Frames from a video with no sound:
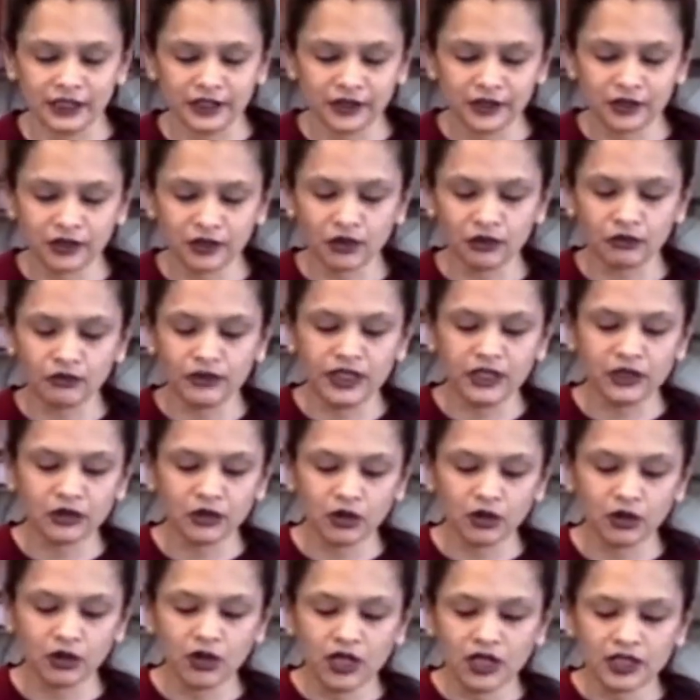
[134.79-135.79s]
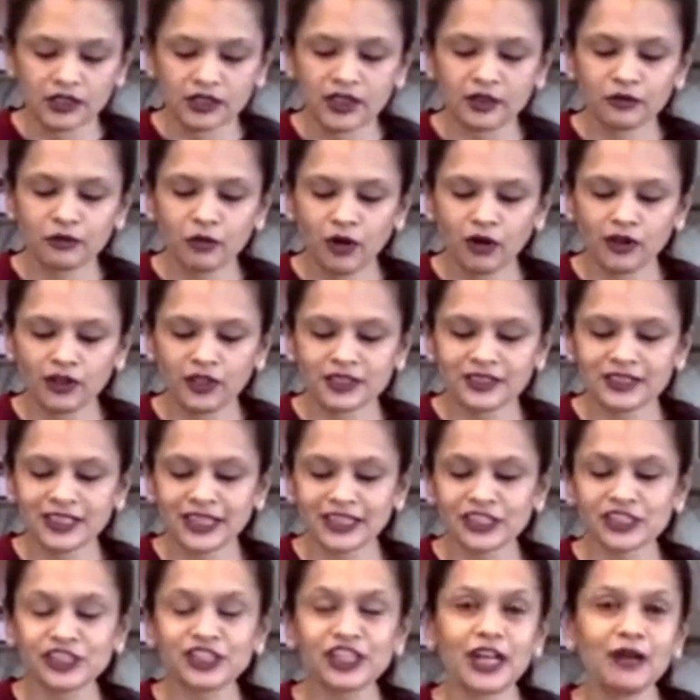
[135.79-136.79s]
You know, we know that walnuts are
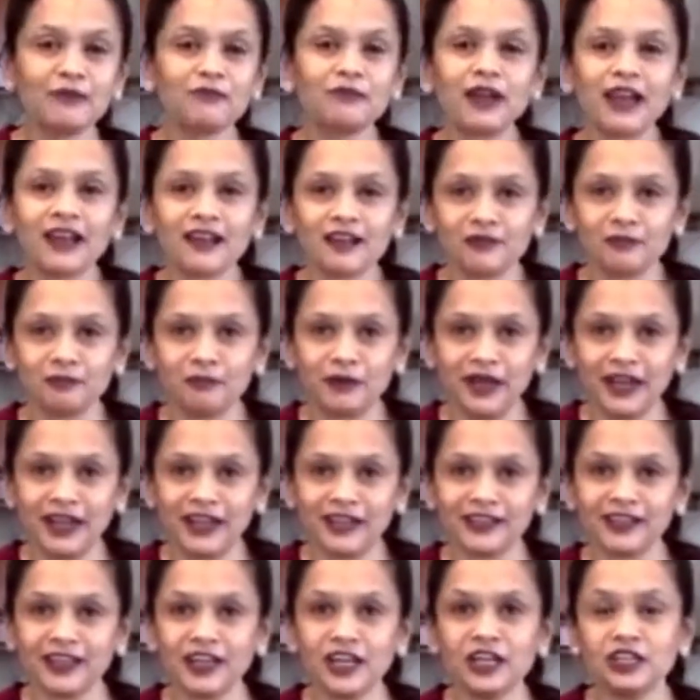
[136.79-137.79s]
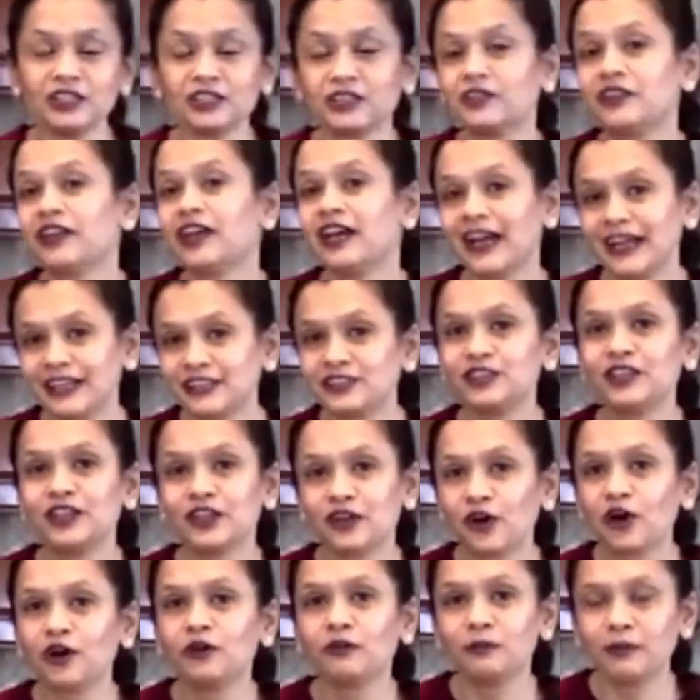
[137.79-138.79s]
shaped like a brain, so they are actually
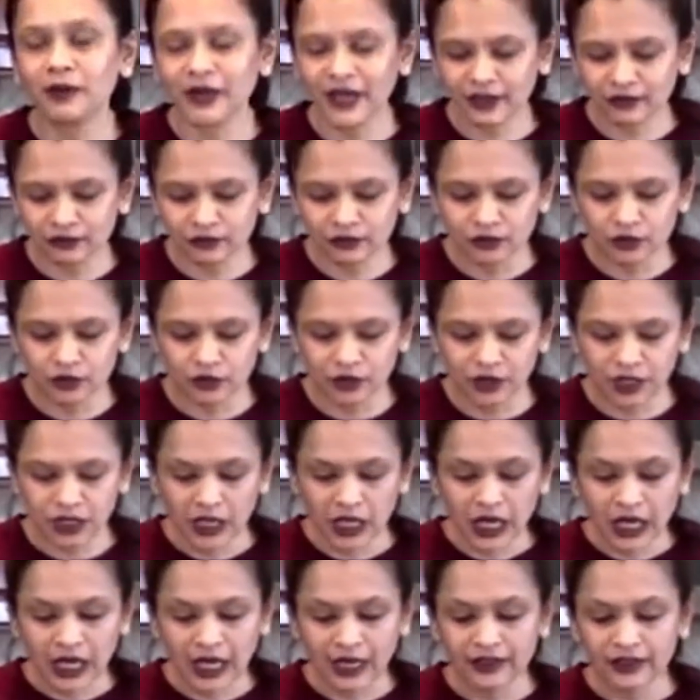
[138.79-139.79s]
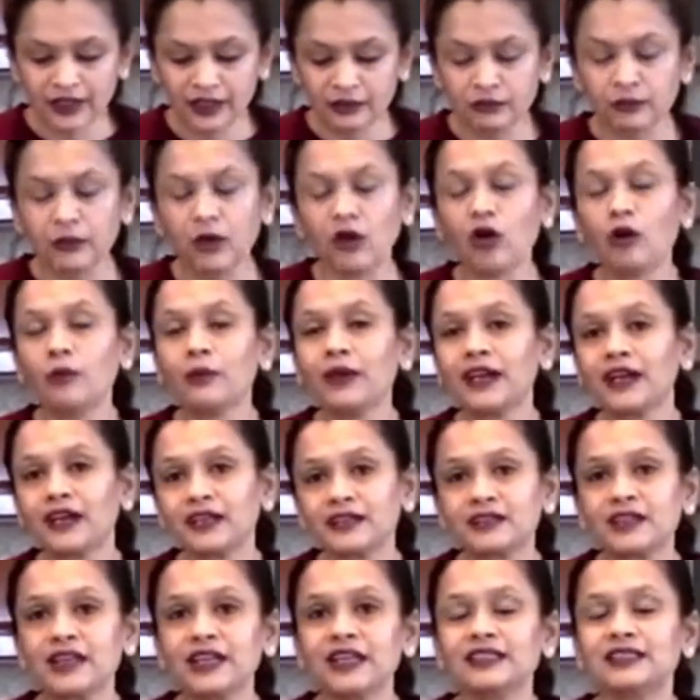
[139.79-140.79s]
called brain food, and
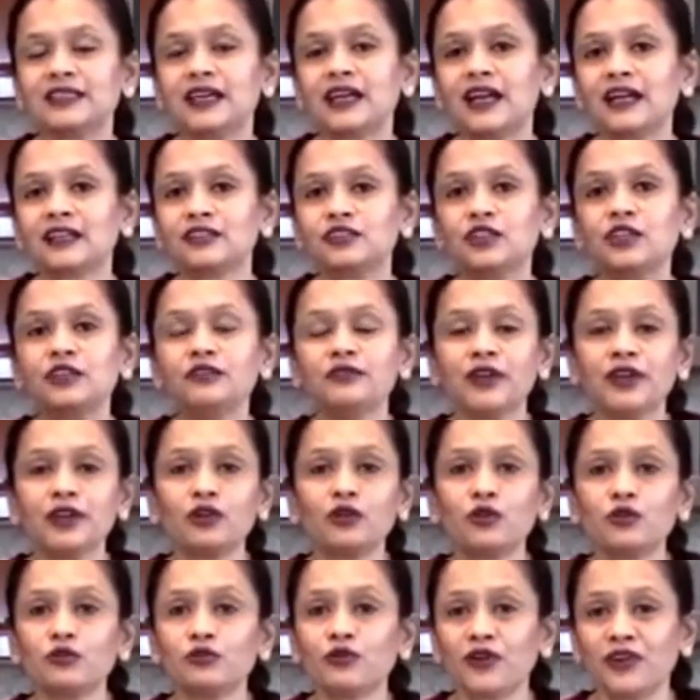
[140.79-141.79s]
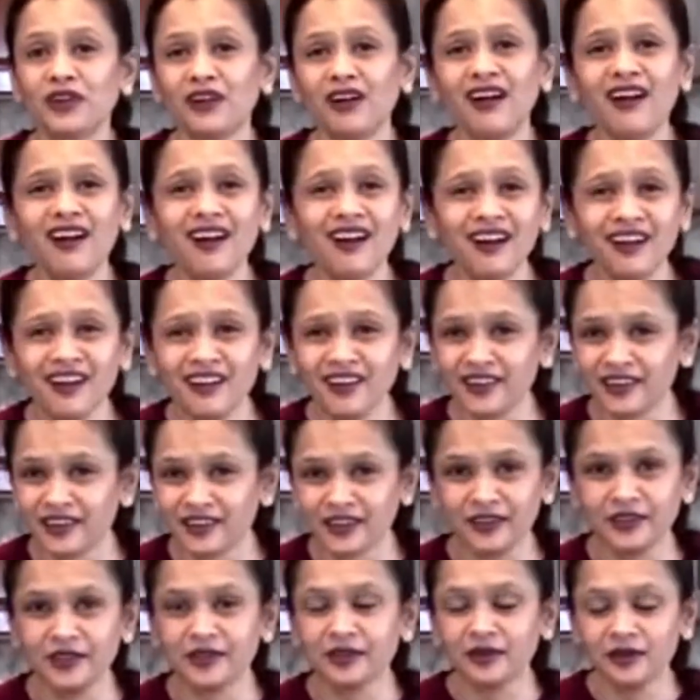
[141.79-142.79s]
omega-3s are actually very good for your heart,
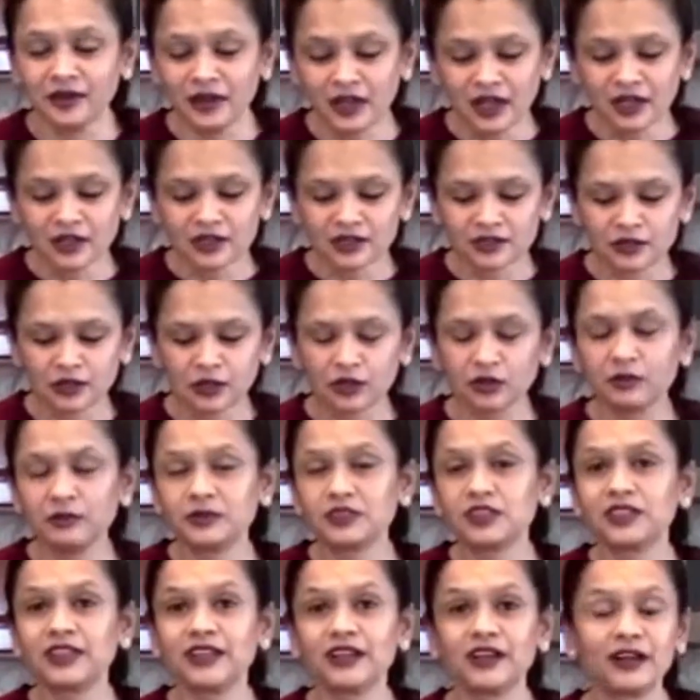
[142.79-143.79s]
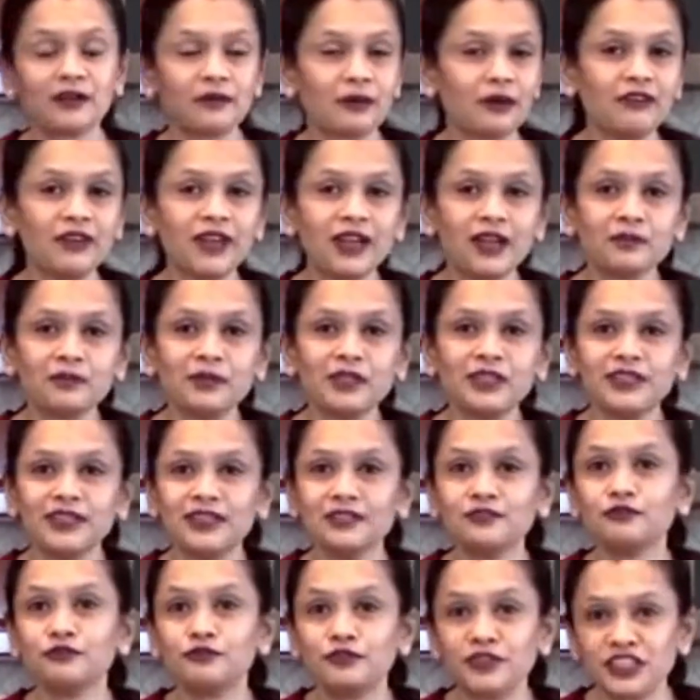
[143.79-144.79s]
you know, so they are available
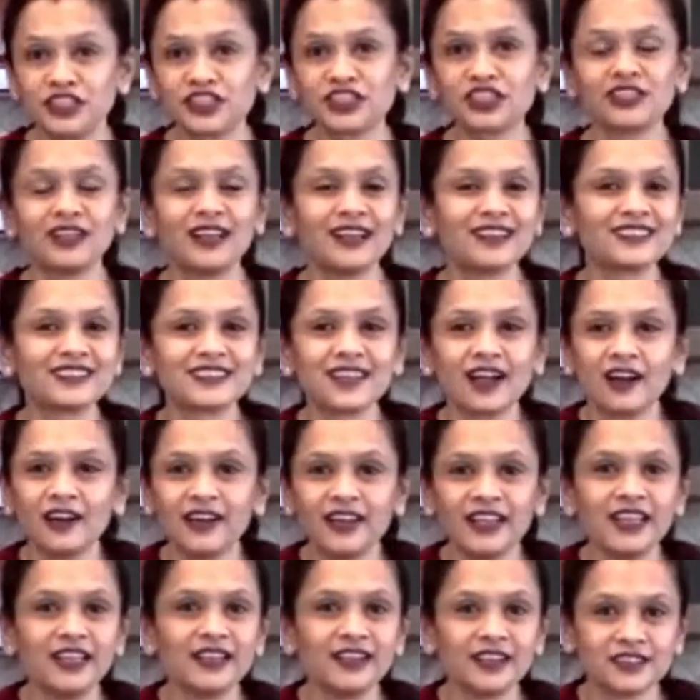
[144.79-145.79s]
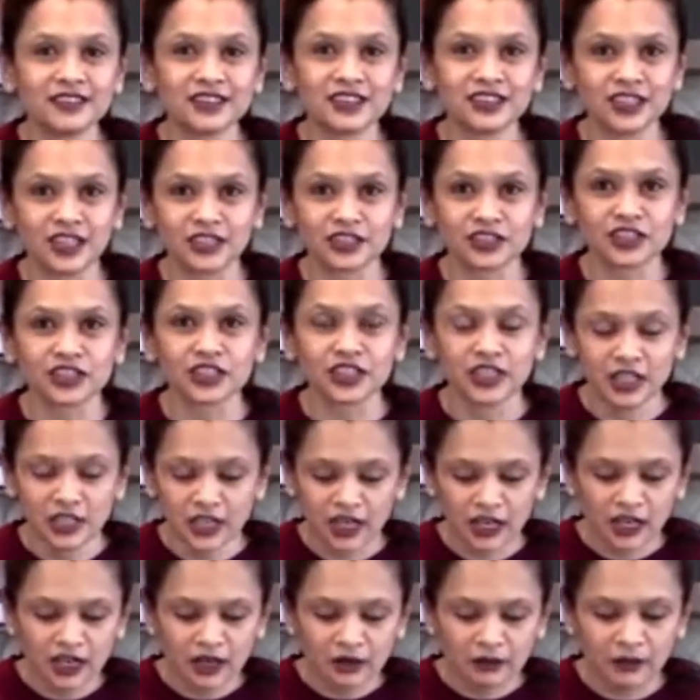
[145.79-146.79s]
in fish like sardine and such,
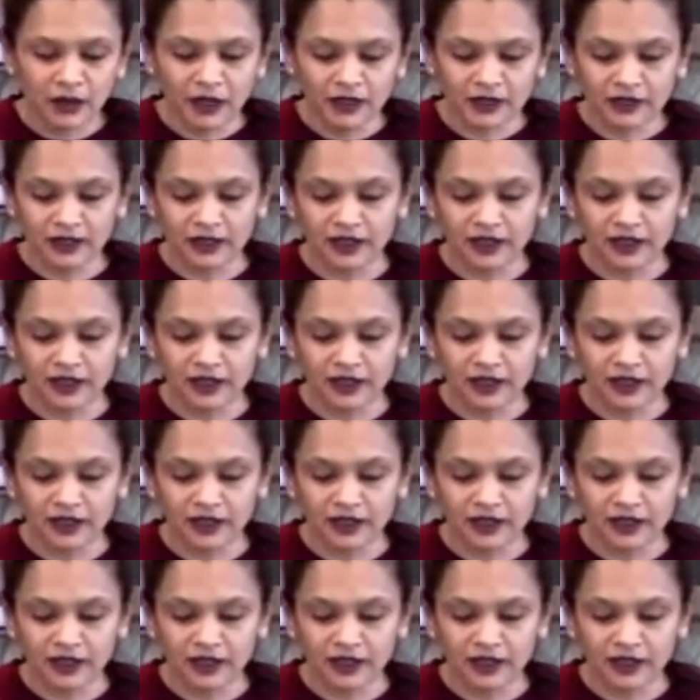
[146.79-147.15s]
but